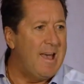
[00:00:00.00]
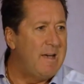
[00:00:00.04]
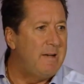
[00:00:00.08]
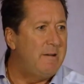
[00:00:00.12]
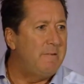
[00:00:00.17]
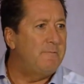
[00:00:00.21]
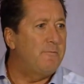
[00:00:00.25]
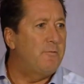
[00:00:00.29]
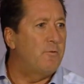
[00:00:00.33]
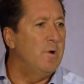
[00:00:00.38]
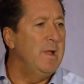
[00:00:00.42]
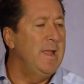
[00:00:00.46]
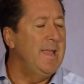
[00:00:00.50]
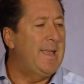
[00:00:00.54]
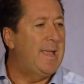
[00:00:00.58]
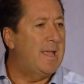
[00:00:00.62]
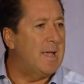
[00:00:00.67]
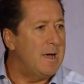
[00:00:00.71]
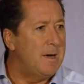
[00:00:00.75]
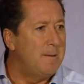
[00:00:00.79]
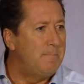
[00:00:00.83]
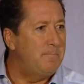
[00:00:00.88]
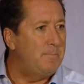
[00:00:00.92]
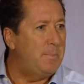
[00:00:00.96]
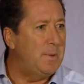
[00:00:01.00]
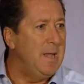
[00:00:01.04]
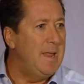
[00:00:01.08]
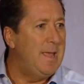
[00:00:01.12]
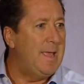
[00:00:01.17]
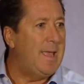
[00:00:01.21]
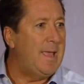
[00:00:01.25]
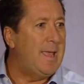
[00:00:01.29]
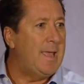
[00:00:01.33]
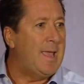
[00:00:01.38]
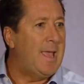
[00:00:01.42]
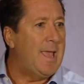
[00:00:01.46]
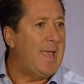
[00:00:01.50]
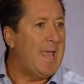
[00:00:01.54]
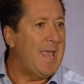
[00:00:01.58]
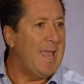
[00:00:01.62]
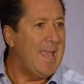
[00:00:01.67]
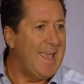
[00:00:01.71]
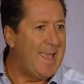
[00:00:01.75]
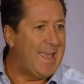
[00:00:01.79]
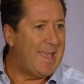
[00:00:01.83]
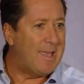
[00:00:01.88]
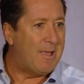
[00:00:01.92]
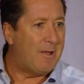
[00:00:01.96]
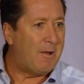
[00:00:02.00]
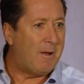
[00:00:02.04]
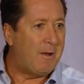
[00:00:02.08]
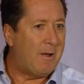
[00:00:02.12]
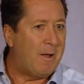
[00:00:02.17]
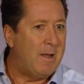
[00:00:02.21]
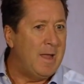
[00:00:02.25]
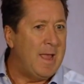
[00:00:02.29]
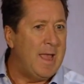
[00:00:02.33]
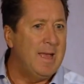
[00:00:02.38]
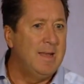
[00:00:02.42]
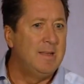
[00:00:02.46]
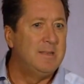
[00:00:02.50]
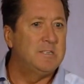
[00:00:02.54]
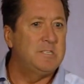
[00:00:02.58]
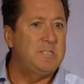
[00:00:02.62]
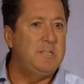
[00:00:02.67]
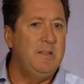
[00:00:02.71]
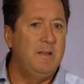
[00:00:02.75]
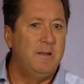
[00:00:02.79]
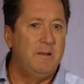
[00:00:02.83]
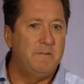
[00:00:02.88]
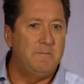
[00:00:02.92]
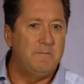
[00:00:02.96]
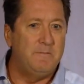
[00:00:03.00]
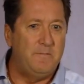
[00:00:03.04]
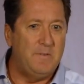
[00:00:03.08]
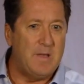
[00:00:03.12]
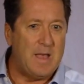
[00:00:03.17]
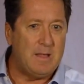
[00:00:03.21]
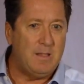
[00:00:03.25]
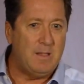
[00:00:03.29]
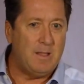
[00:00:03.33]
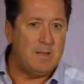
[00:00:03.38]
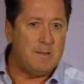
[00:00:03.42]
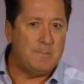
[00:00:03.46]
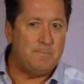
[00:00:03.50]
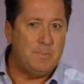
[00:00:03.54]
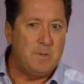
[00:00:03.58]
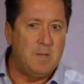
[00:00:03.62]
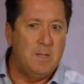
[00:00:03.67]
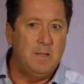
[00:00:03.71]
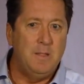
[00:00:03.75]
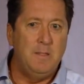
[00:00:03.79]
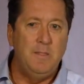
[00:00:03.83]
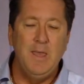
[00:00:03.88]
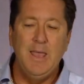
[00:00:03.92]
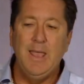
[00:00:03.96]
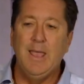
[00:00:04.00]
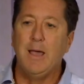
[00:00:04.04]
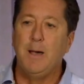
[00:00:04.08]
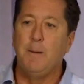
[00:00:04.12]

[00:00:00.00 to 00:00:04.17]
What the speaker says: Every company here has developed the